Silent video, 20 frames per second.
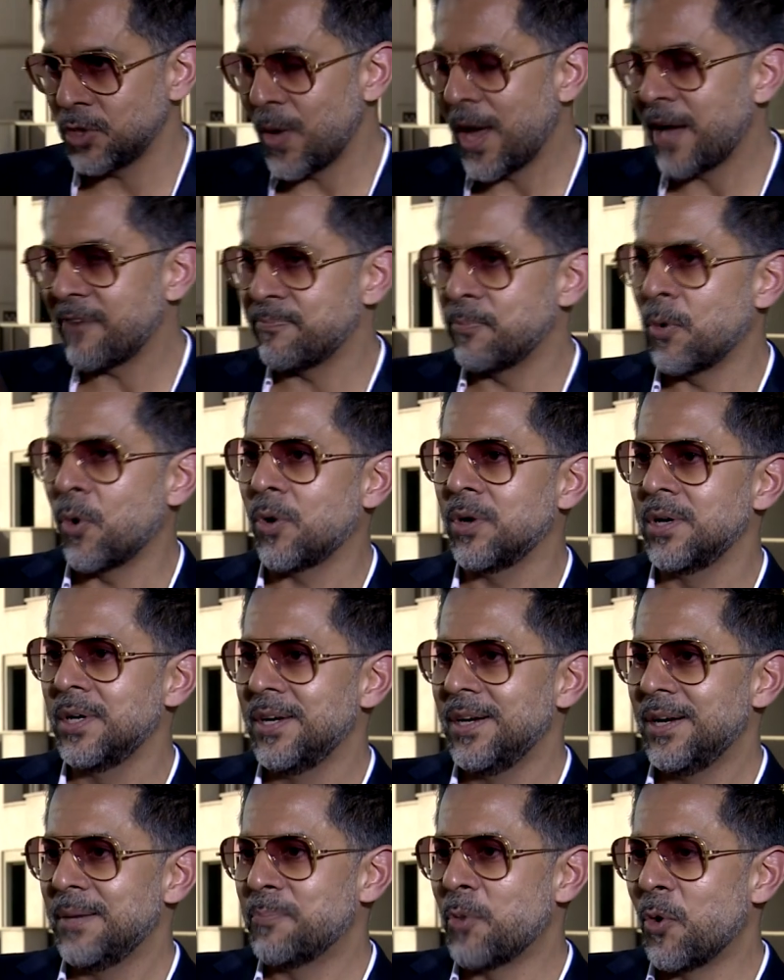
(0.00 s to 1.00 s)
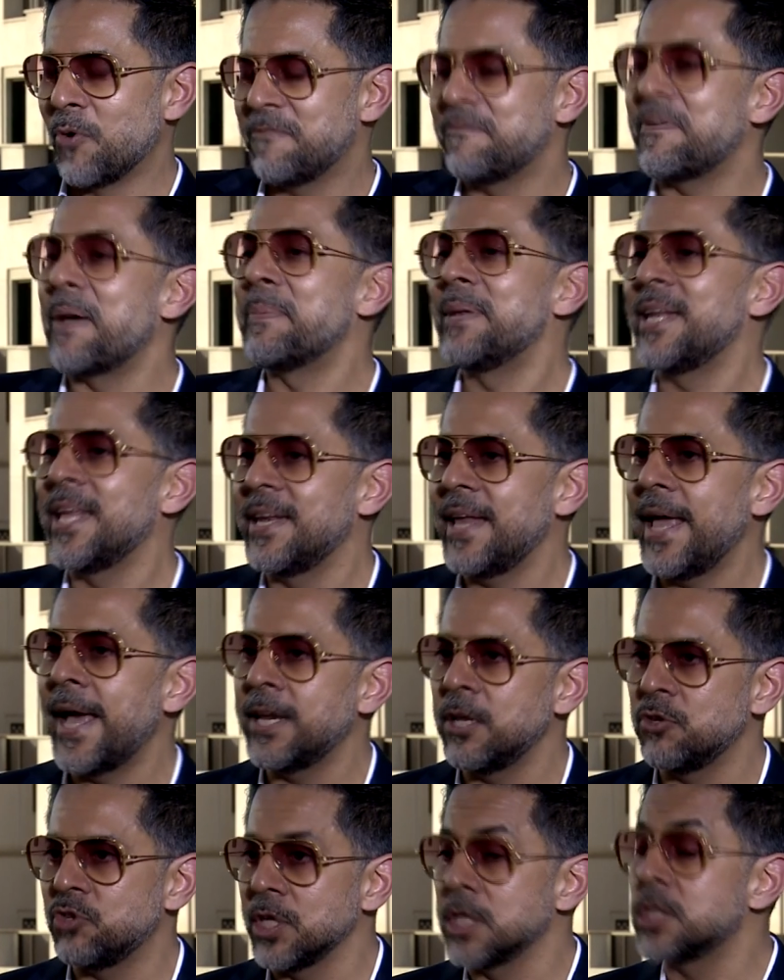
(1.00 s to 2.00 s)
you have more, more feminine
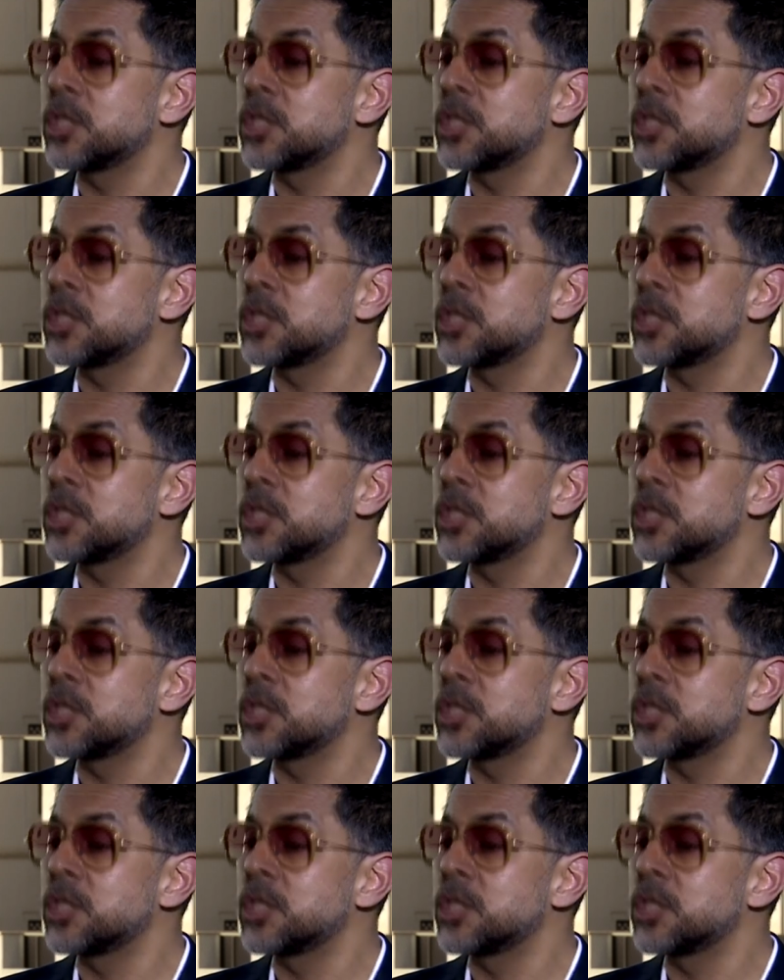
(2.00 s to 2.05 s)
energy.